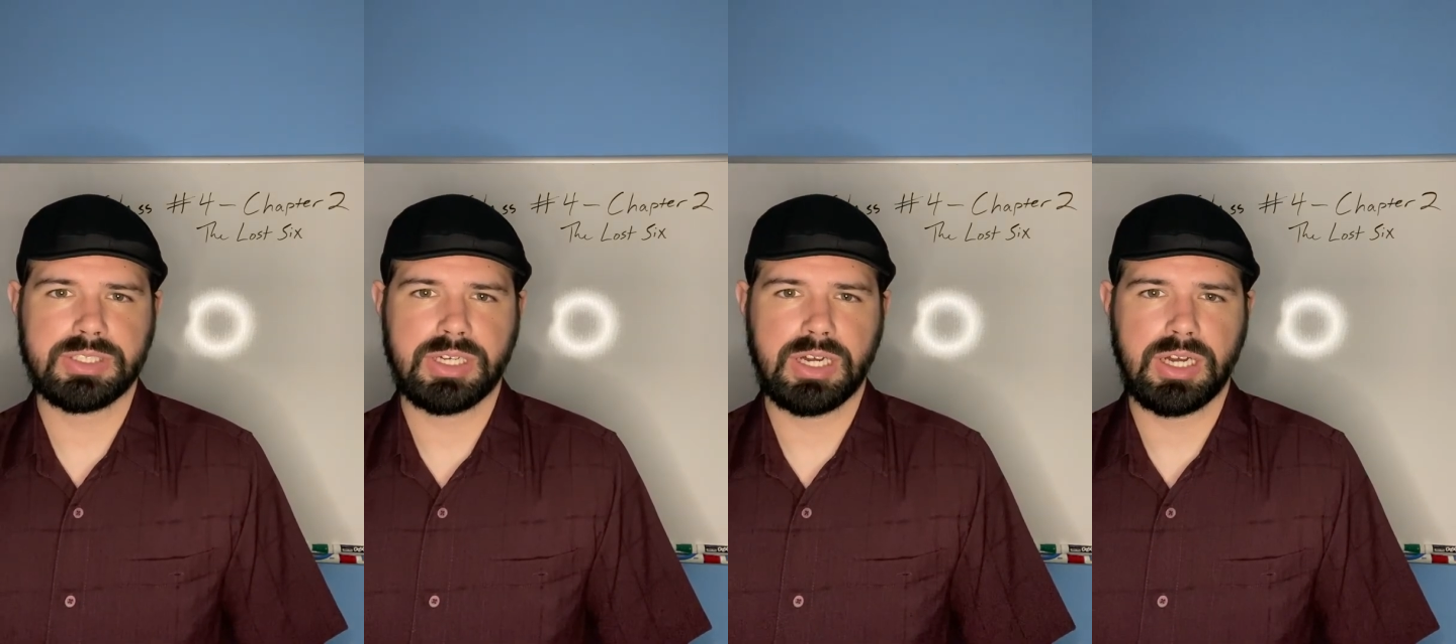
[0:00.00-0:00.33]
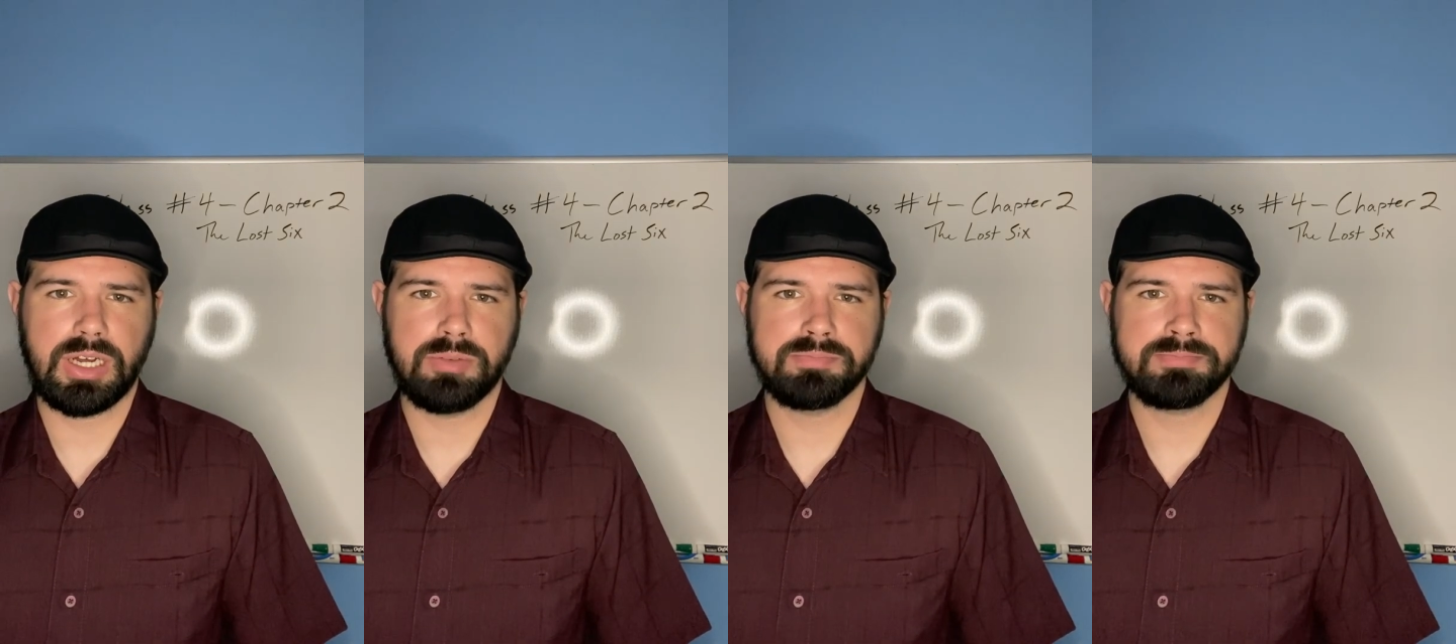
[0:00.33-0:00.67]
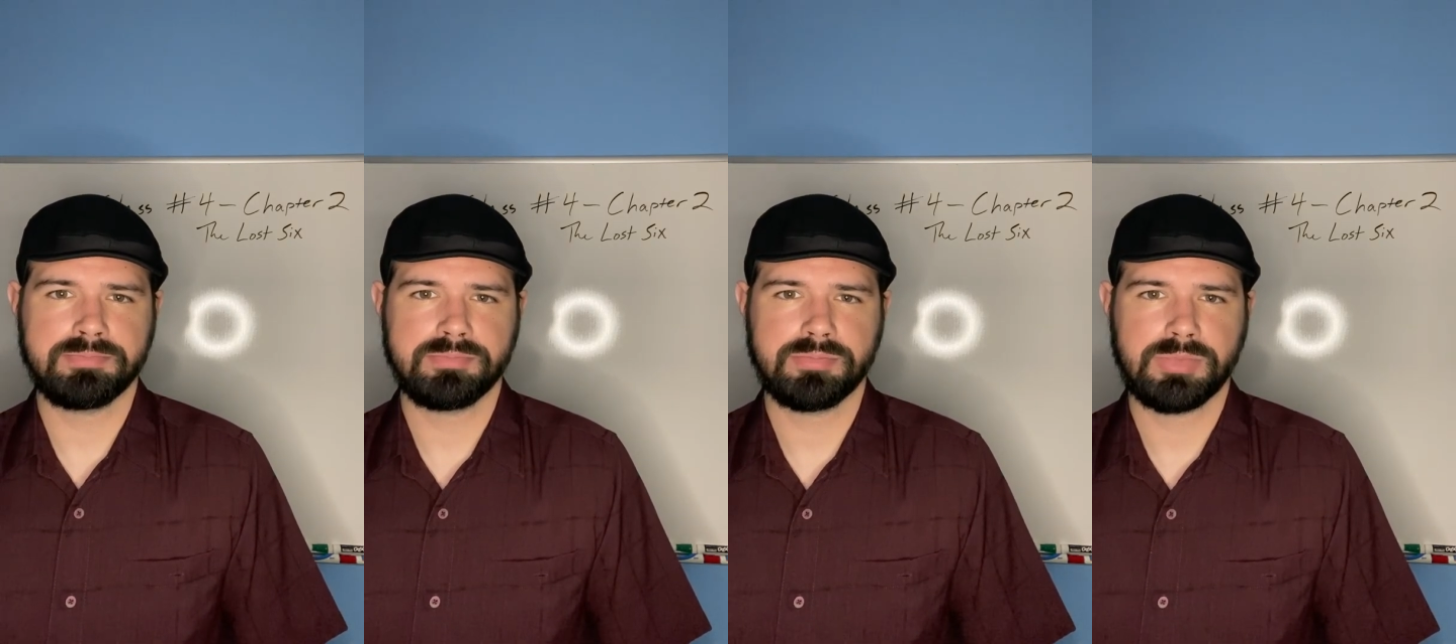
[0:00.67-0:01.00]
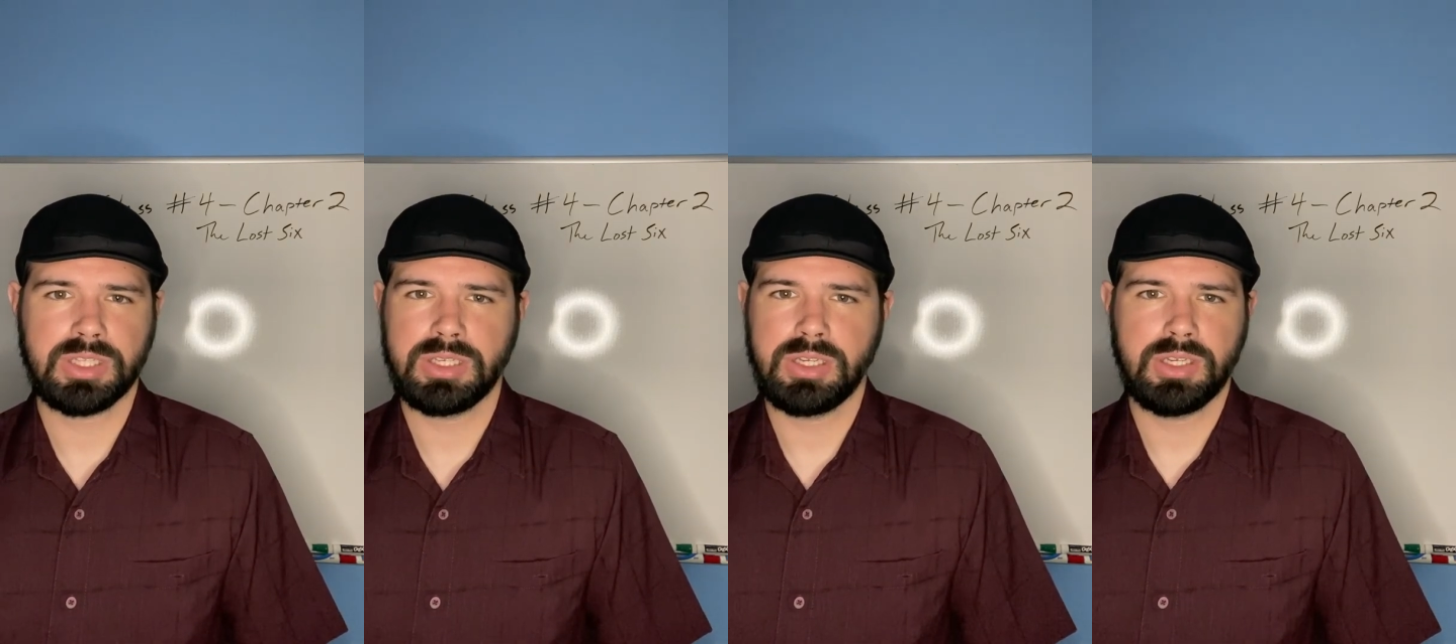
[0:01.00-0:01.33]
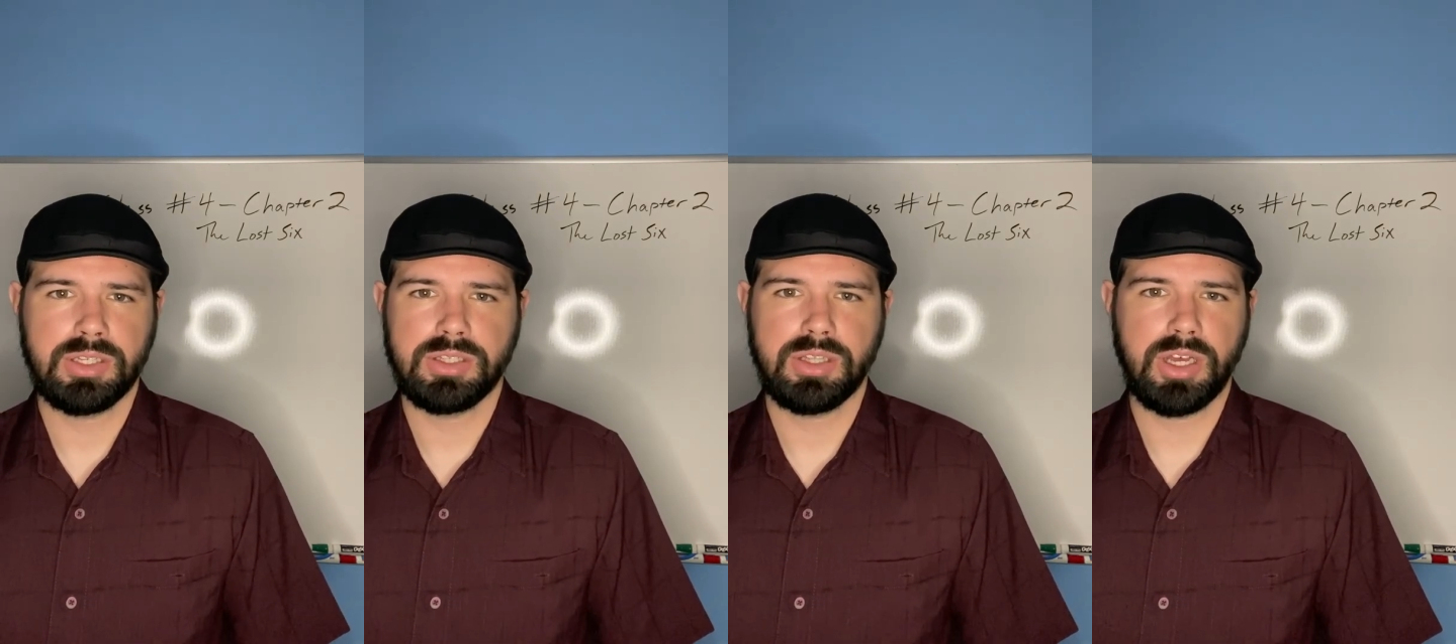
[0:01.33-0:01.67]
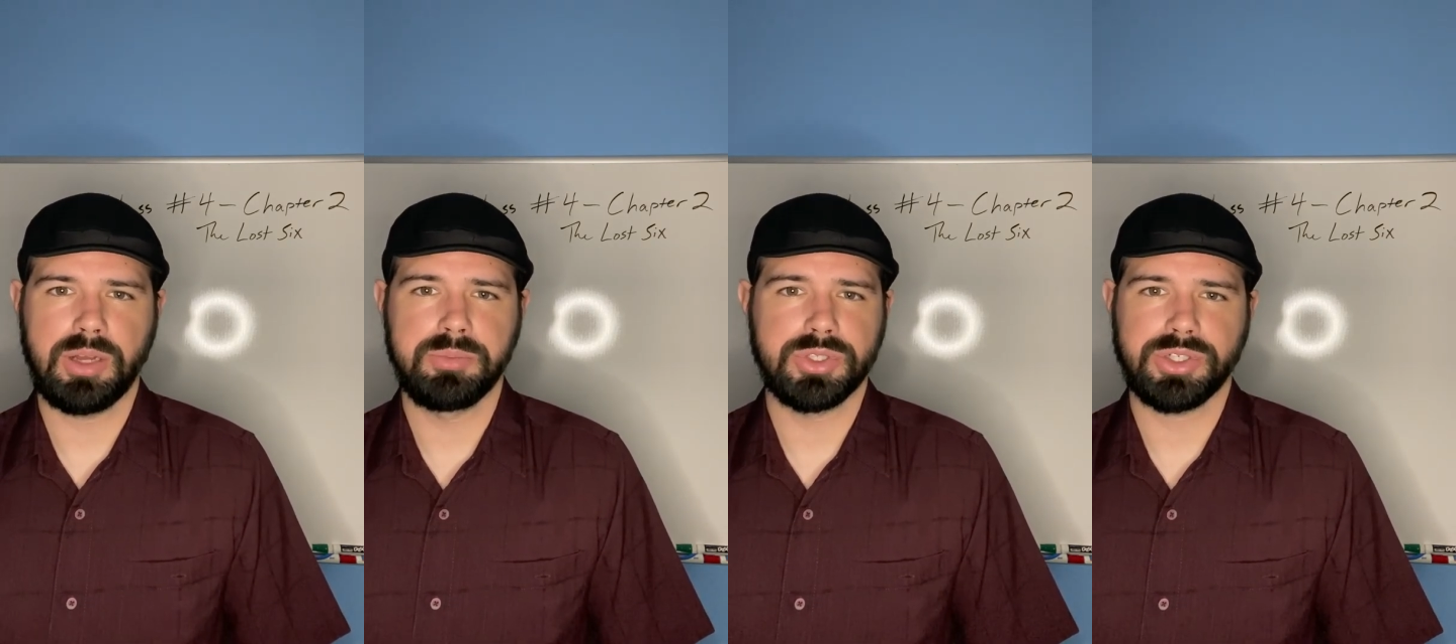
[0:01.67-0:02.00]
The
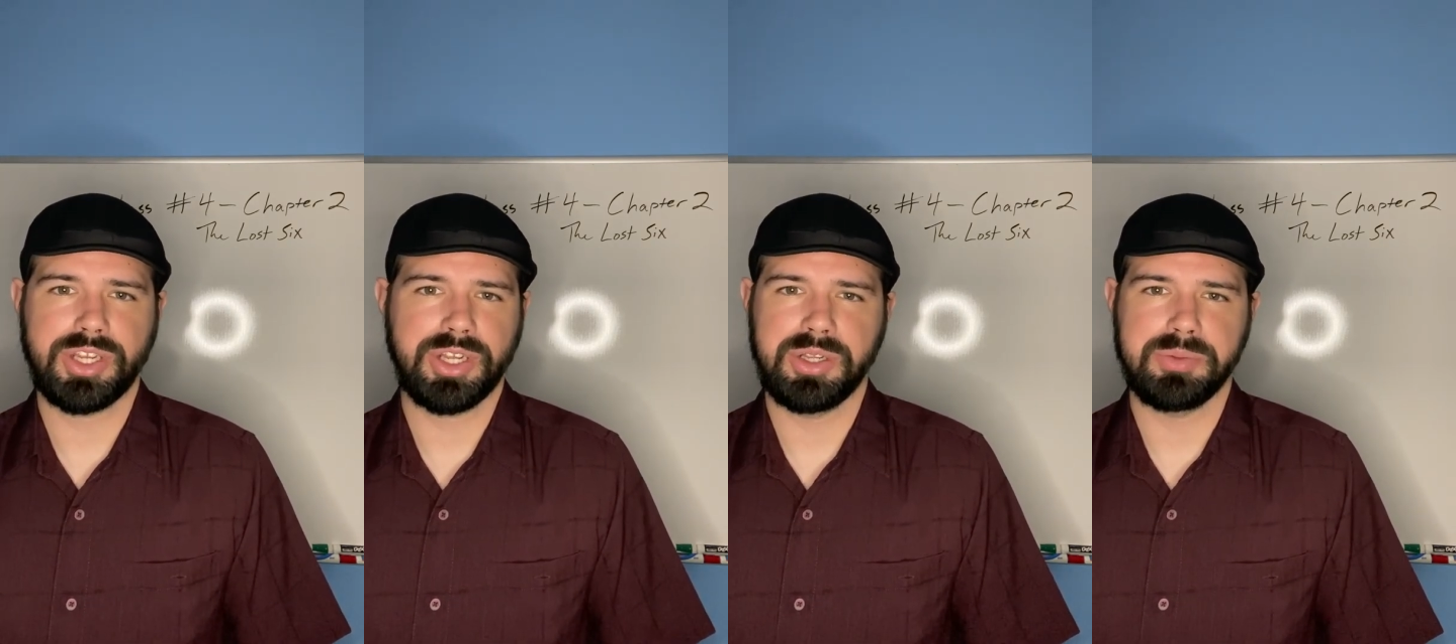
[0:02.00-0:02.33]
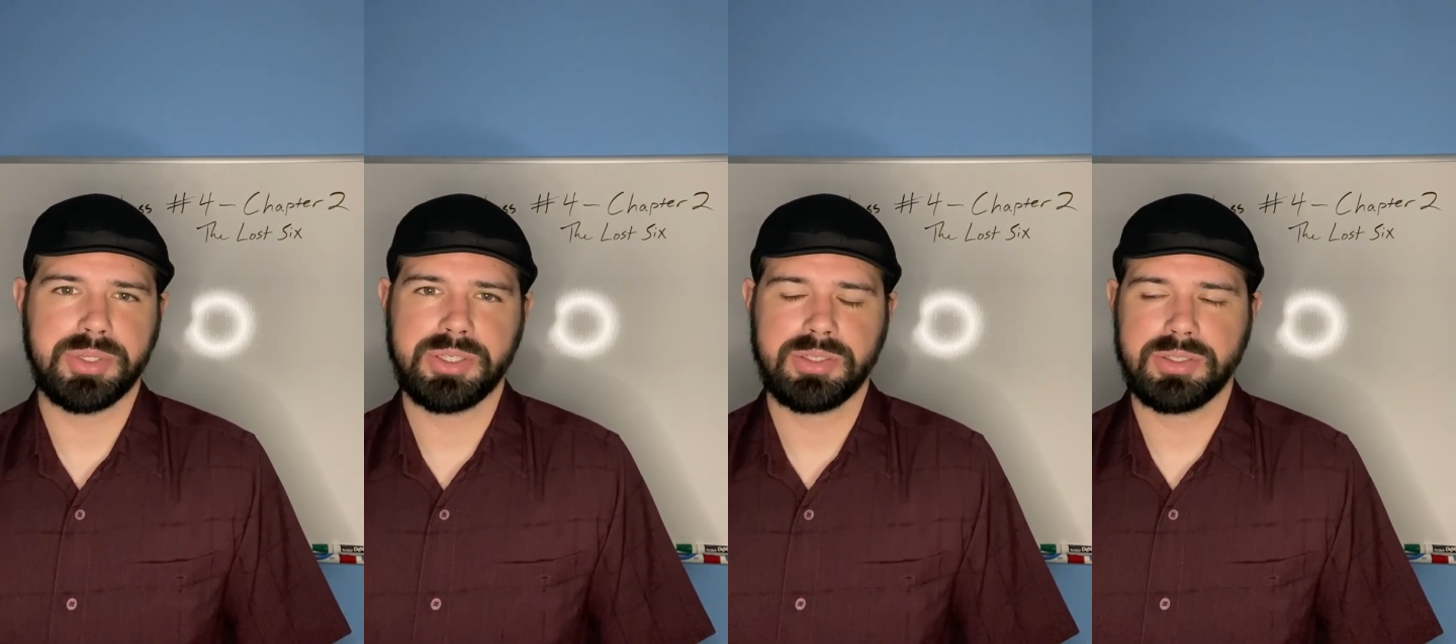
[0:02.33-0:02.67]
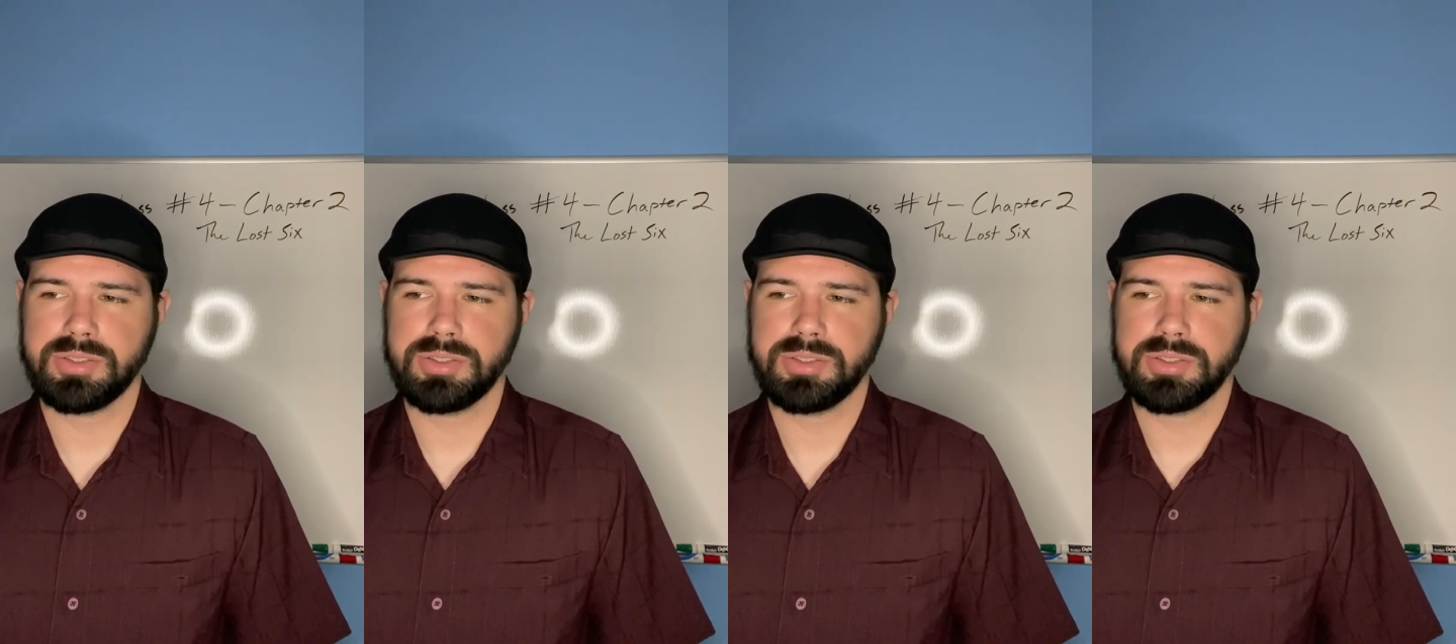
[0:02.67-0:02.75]
ums are killing me.